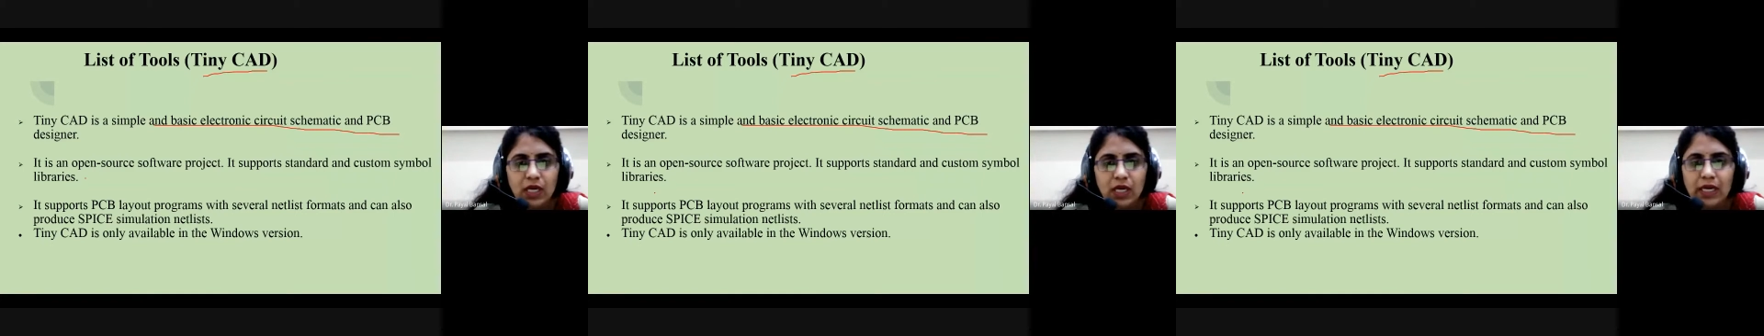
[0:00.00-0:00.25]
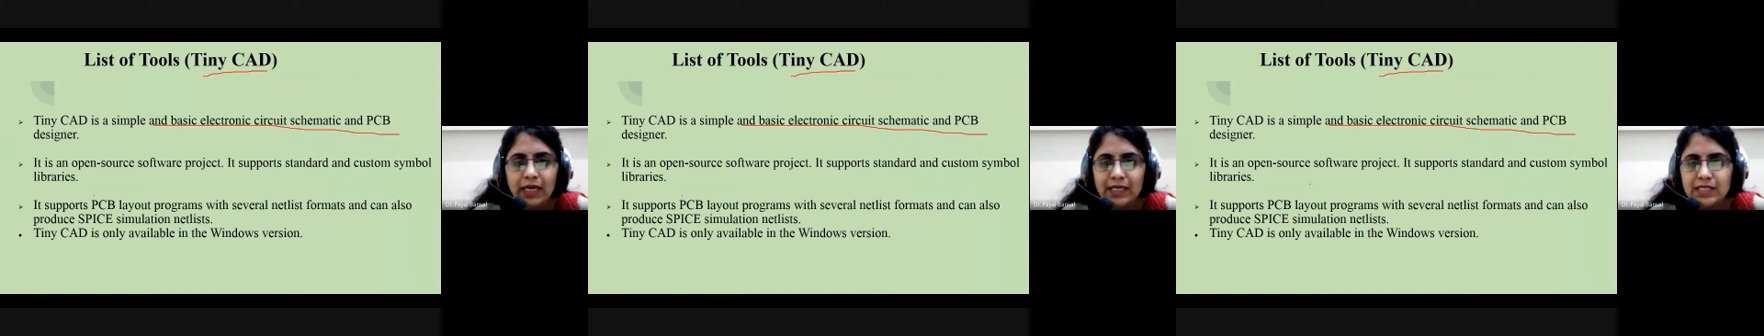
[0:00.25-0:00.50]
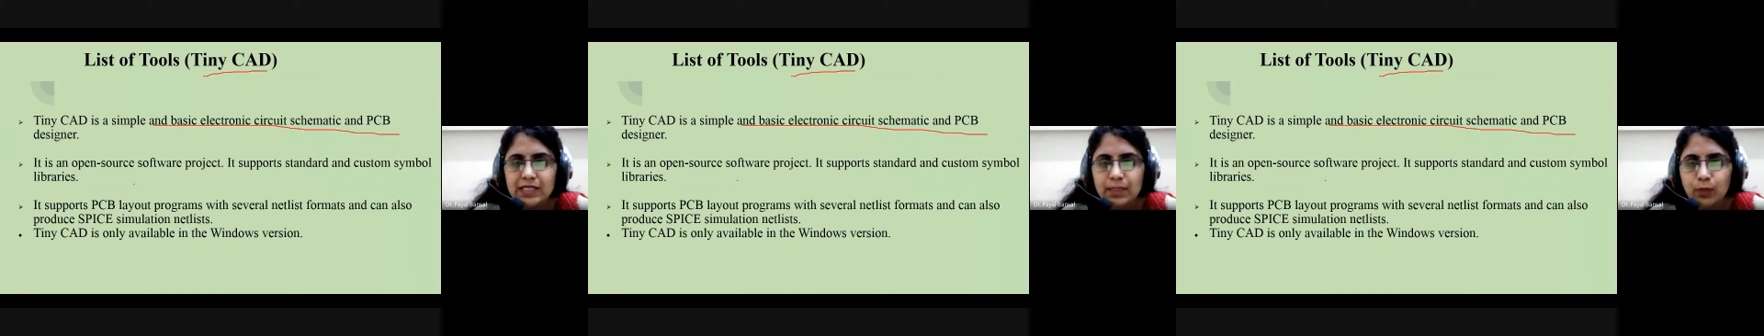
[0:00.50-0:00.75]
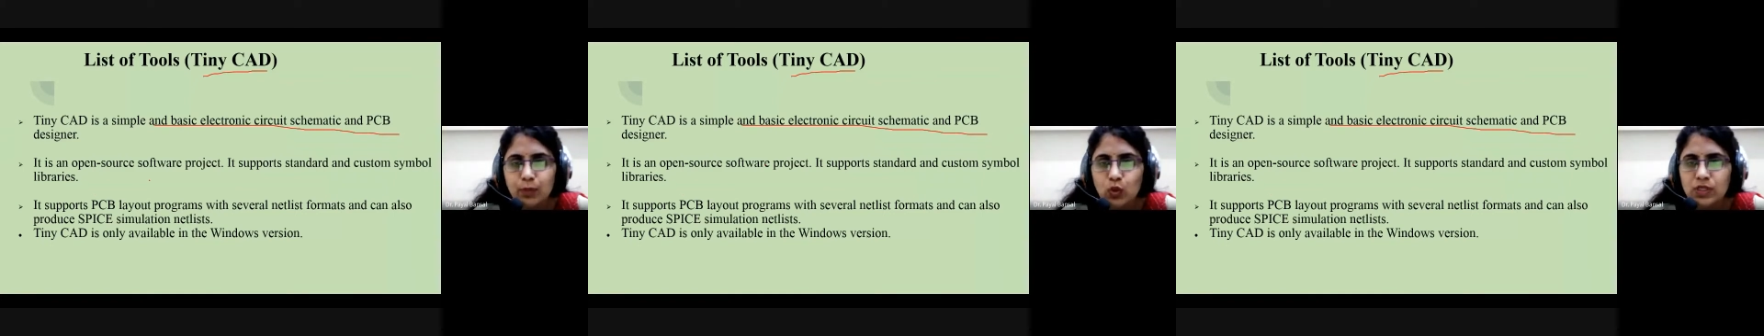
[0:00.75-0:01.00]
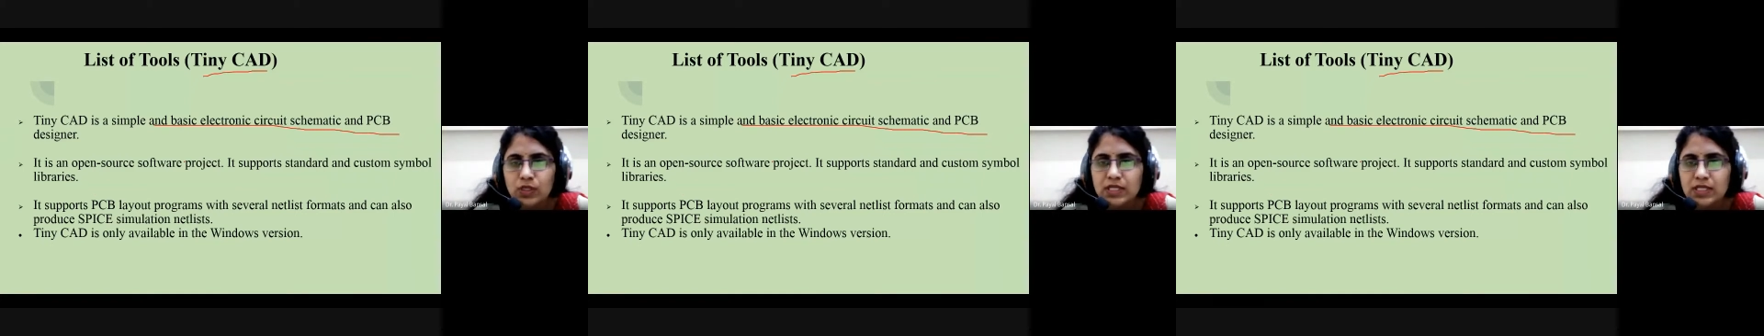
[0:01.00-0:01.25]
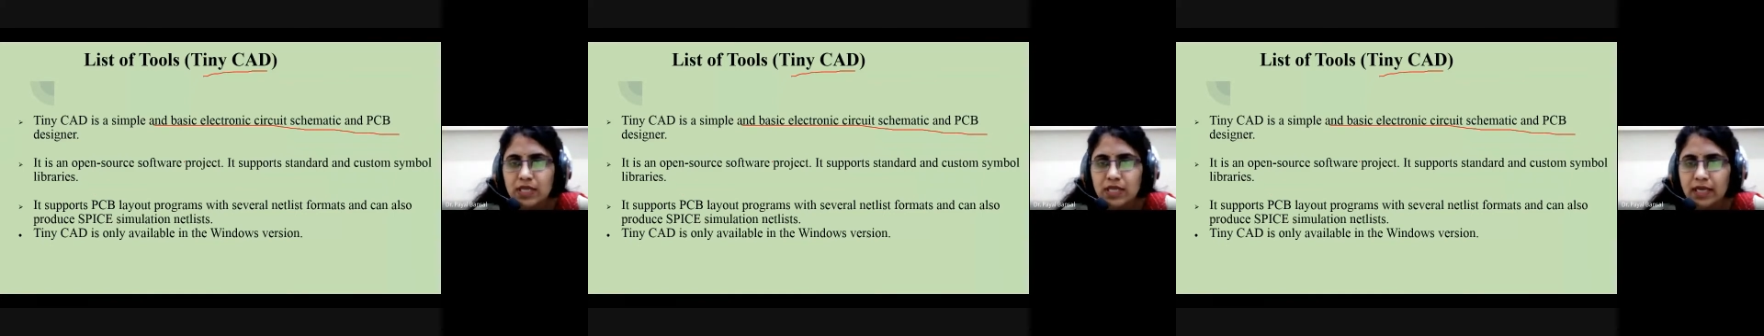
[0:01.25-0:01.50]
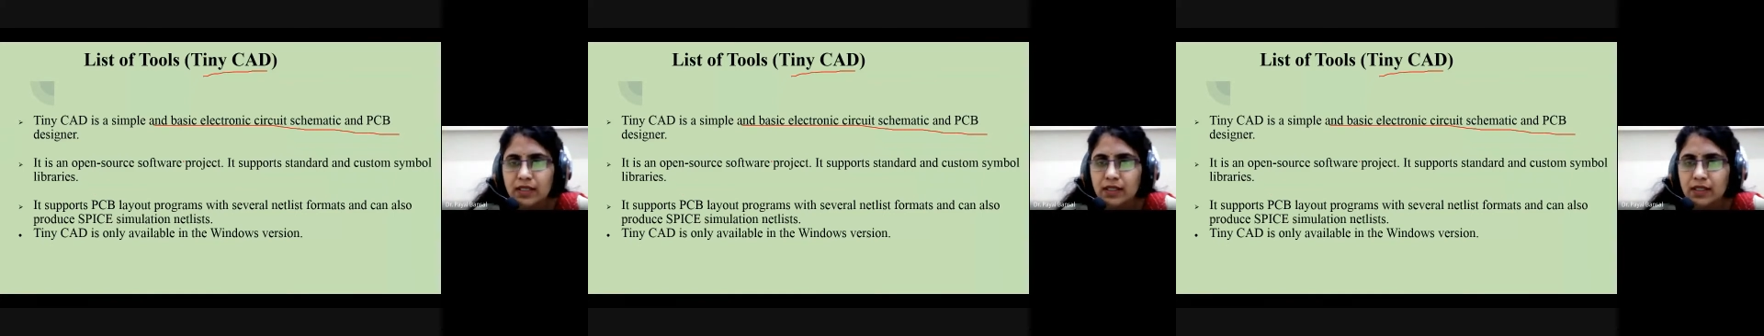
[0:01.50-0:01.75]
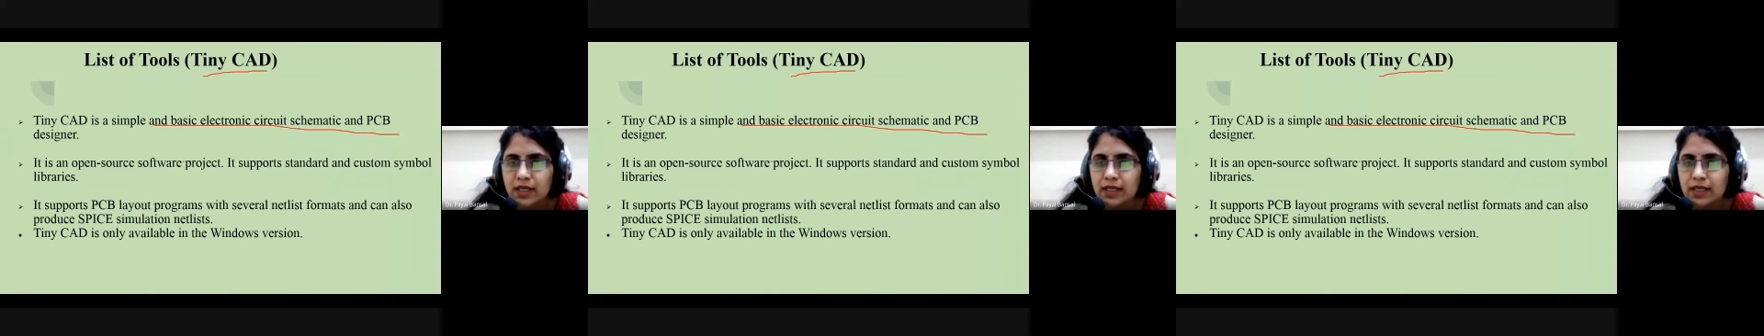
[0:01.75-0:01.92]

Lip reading: It supports standard and